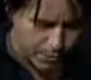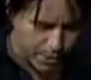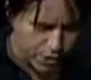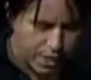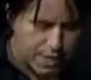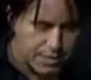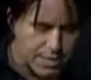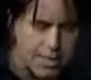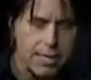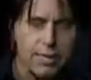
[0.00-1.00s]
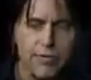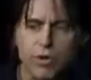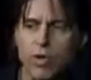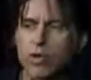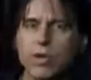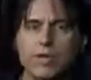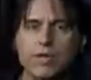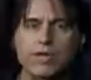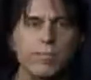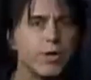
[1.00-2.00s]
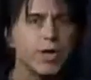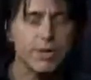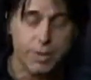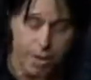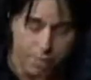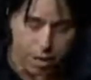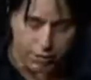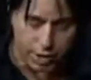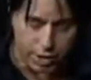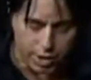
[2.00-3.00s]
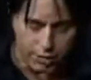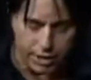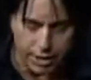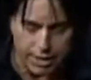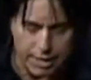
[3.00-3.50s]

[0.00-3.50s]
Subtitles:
page 18, if you can look at this up on the internet, but I'll read it off to you.